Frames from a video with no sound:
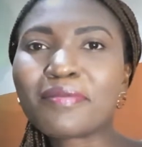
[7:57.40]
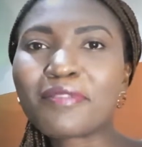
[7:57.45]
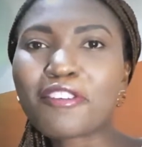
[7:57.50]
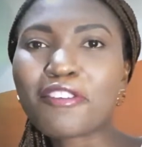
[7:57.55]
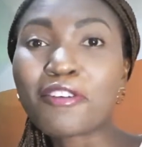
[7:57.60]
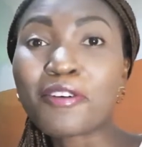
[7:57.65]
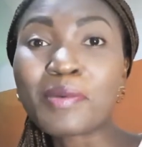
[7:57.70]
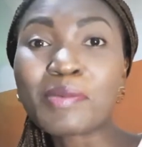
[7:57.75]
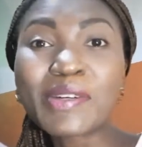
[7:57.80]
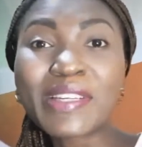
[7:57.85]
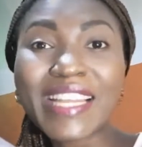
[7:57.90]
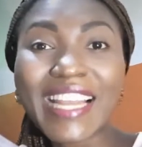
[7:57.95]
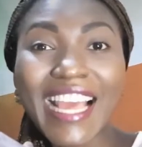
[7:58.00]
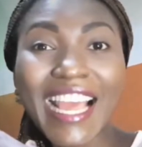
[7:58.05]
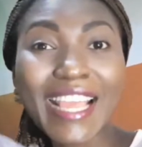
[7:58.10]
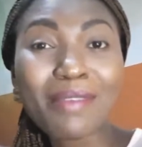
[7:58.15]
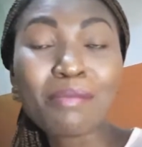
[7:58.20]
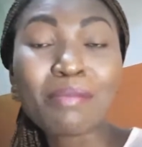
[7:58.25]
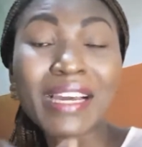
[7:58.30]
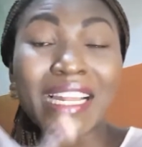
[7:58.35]
hormonal
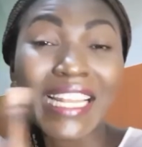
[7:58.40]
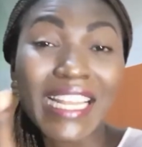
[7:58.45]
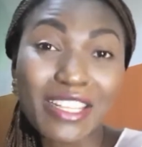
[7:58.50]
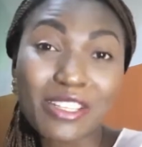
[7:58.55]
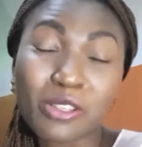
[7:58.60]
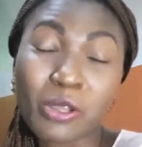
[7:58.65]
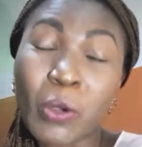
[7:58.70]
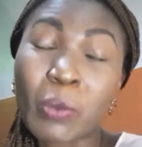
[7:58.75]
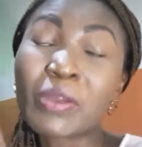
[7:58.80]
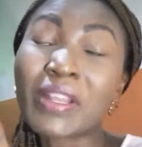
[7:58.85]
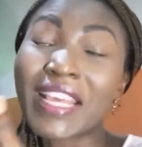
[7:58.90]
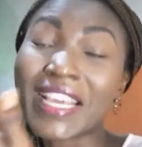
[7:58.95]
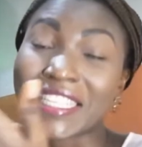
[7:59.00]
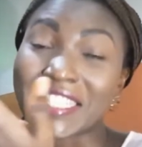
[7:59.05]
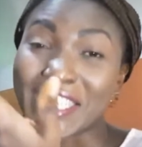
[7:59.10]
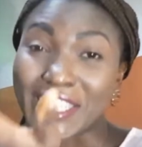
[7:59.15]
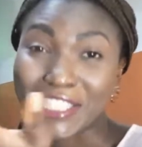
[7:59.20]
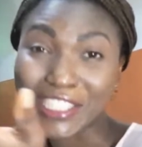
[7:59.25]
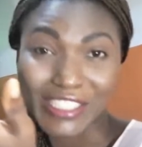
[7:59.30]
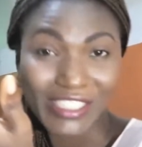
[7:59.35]
imbalance, hormonal
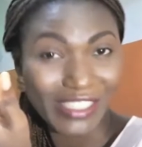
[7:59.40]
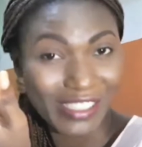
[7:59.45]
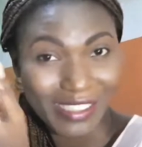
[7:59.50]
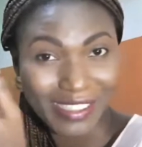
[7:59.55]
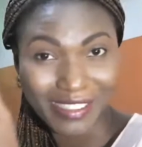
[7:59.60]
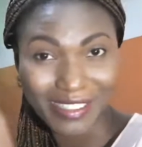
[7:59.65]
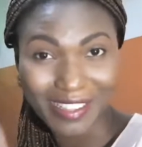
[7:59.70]
changes